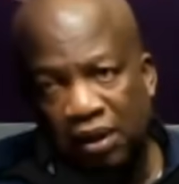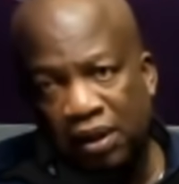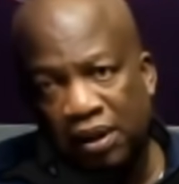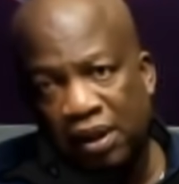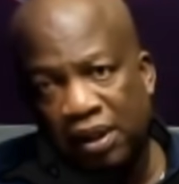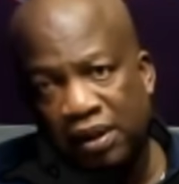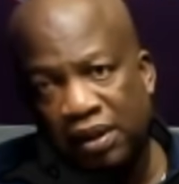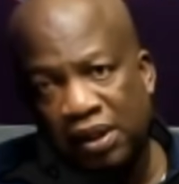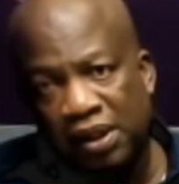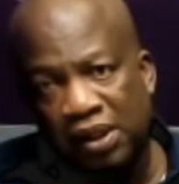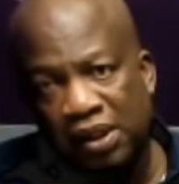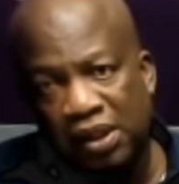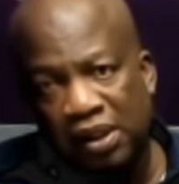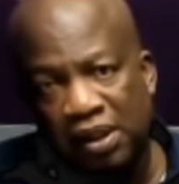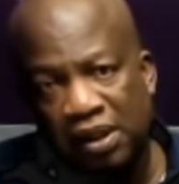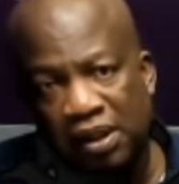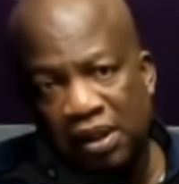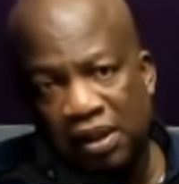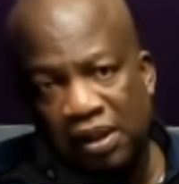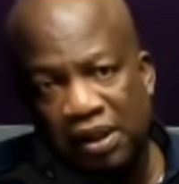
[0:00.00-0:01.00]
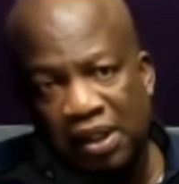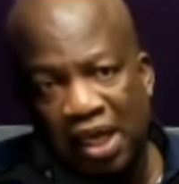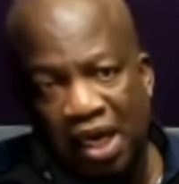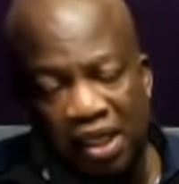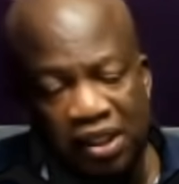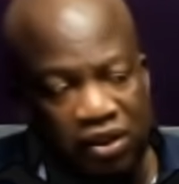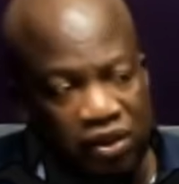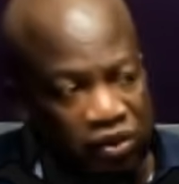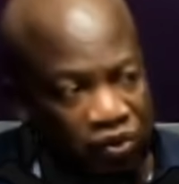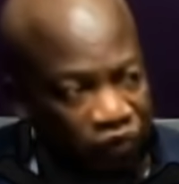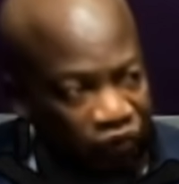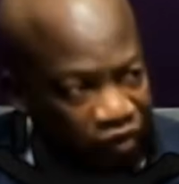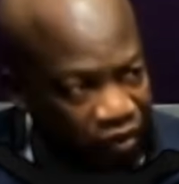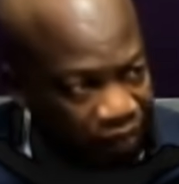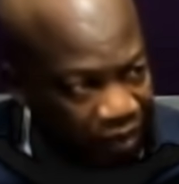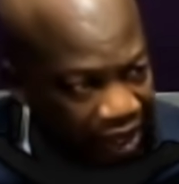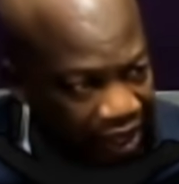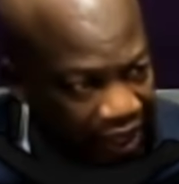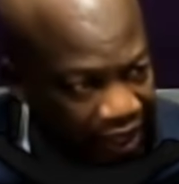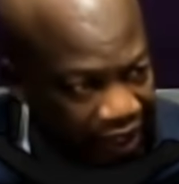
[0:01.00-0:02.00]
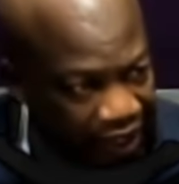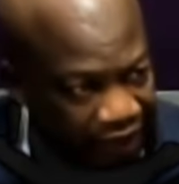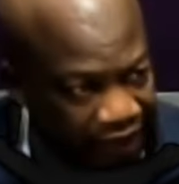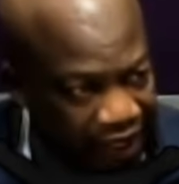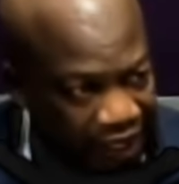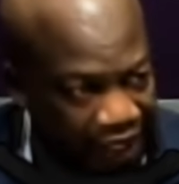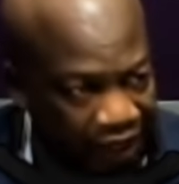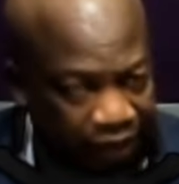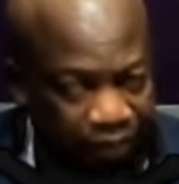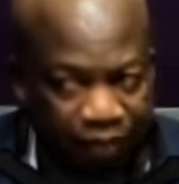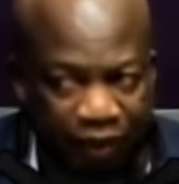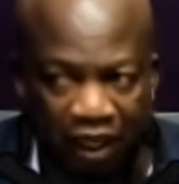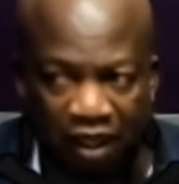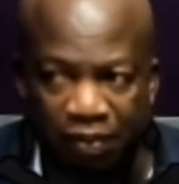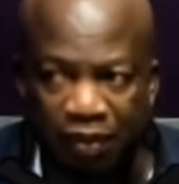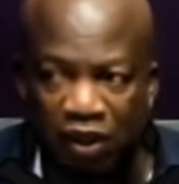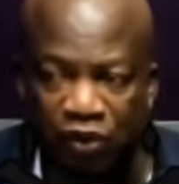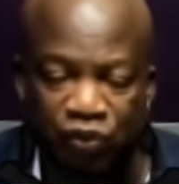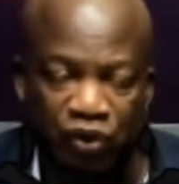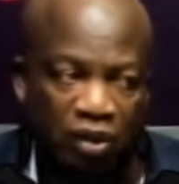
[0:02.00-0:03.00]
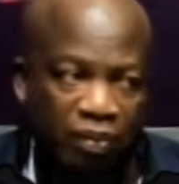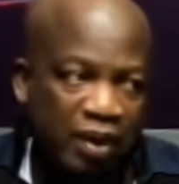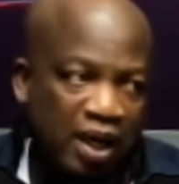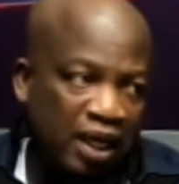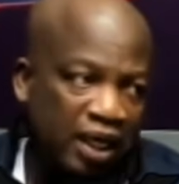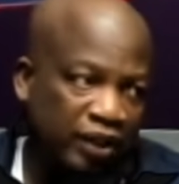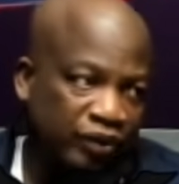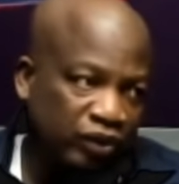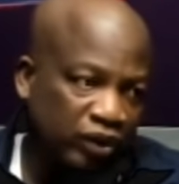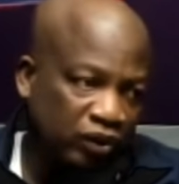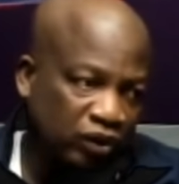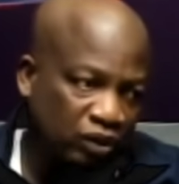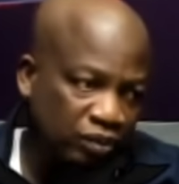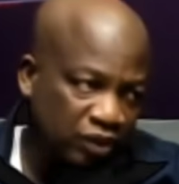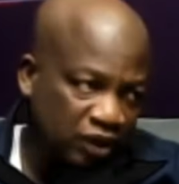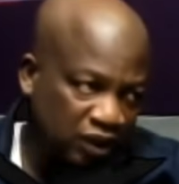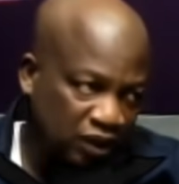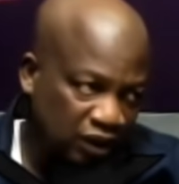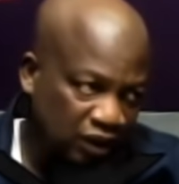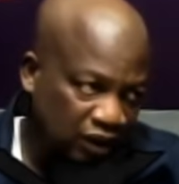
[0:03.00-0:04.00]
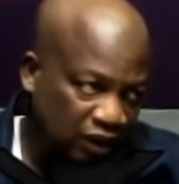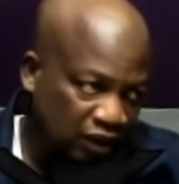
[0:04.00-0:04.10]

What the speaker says: Until 10th November, and Parliament Electoral Commission.